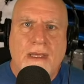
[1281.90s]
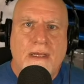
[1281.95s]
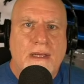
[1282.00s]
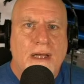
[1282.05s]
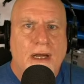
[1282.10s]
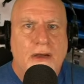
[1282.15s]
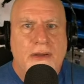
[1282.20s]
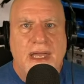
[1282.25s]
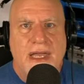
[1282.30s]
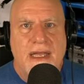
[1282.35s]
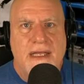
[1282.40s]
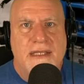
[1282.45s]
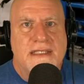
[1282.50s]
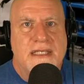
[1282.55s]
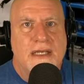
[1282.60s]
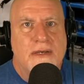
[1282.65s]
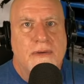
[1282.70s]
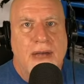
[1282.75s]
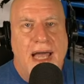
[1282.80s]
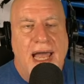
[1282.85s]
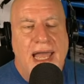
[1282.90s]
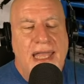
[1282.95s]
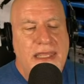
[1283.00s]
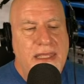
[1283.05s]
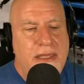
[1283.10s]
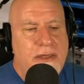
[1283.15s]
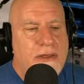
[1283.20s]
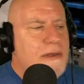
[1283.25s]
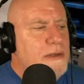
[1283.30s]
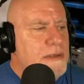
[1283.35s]
Okay, so I
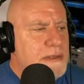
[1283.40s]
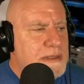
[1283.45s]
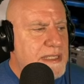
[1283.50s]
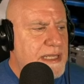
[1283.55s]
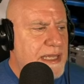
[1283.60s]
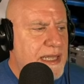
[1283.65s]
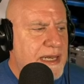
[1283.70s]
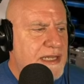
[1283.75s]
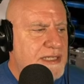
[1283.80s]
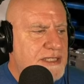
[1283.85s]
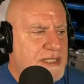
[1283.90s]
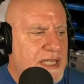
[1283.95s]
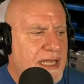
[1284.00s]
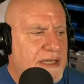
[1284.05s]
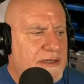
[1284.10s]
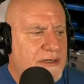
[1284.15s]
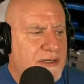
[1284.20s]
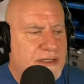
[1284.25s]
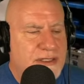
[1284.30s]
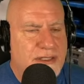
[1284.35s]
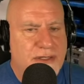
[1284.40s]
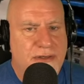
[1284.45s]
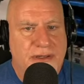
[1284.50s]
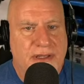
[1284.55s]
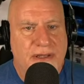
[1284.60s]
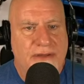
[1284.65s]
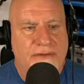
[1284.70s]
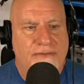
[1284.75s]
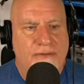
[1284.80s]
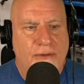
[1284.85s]
used an injector
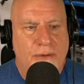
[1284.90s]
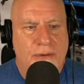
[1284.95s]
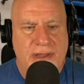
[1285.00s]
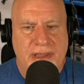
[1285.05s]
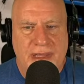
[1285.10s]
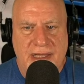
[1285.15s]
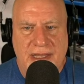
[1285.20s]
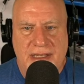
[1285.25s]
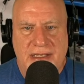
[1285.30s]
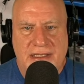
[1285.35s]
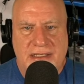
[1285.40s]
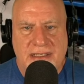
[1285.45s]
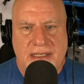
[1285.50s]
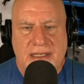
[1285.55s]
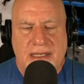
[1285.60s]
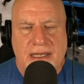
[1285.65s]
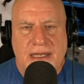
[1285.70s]
circuit for this,